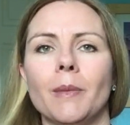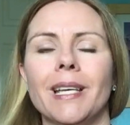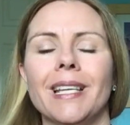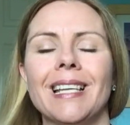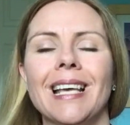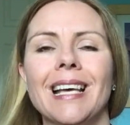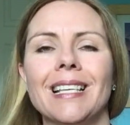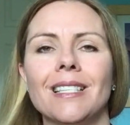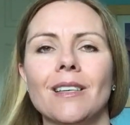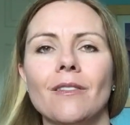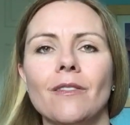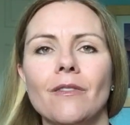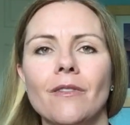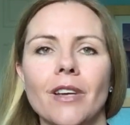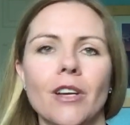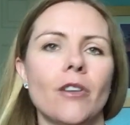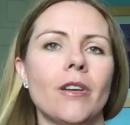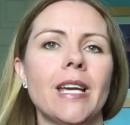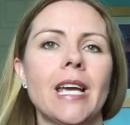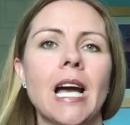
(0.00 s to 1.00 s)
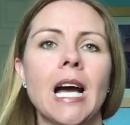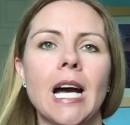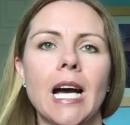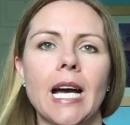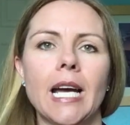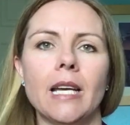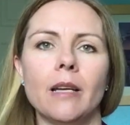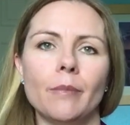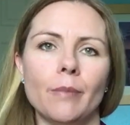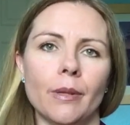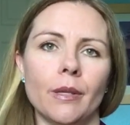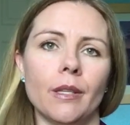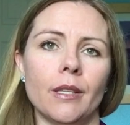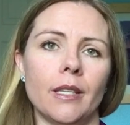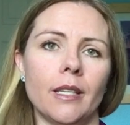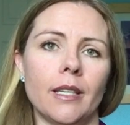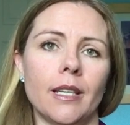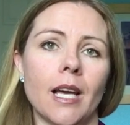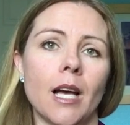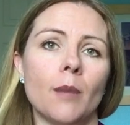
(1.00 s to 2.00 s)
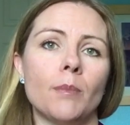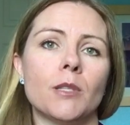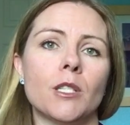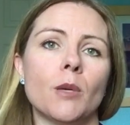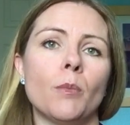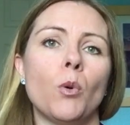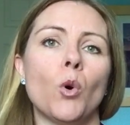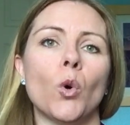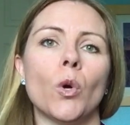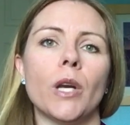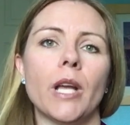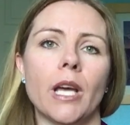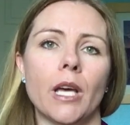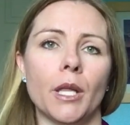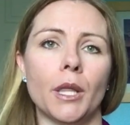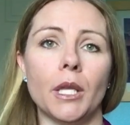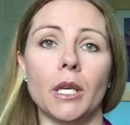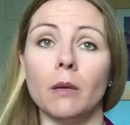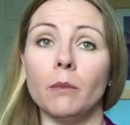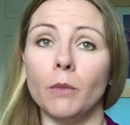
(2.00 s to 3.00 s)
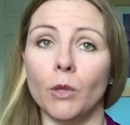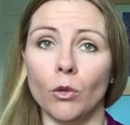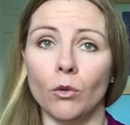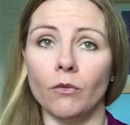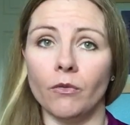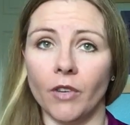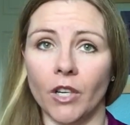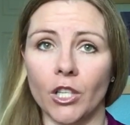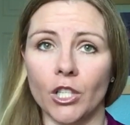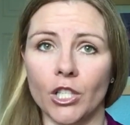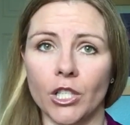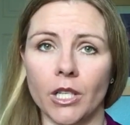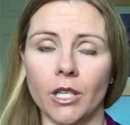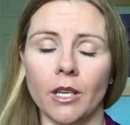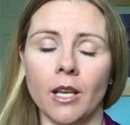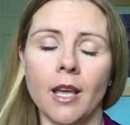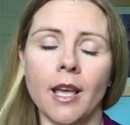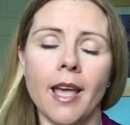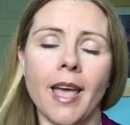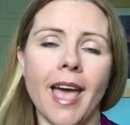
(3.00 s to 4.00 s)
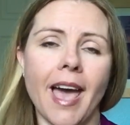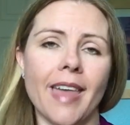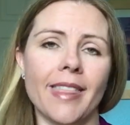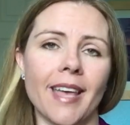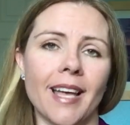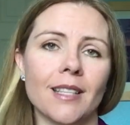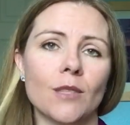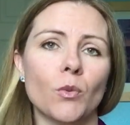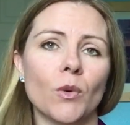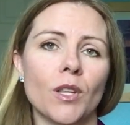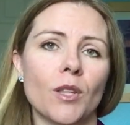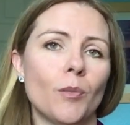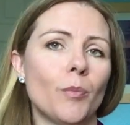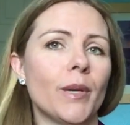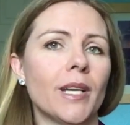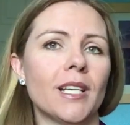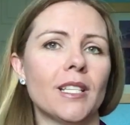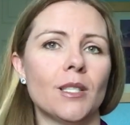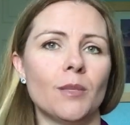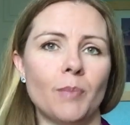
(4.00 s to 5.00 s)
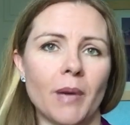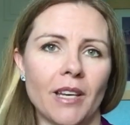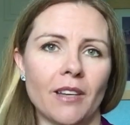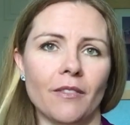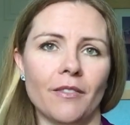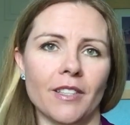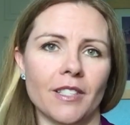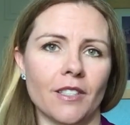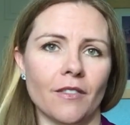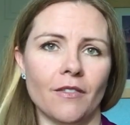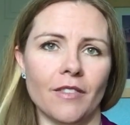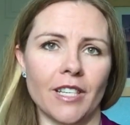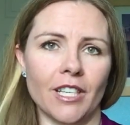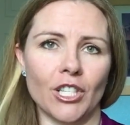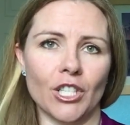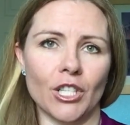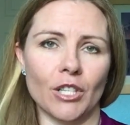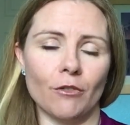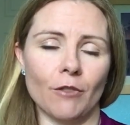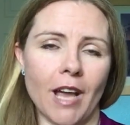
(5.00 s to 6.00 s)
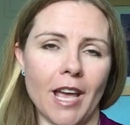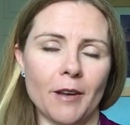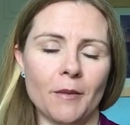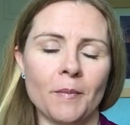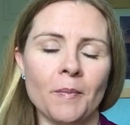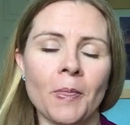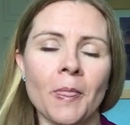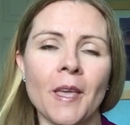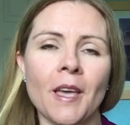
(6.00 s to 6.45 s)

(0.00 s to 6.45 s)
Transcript: It has a very high ability to help support healthy immune function, and that's one of the biggest benefits of Ningxia Red.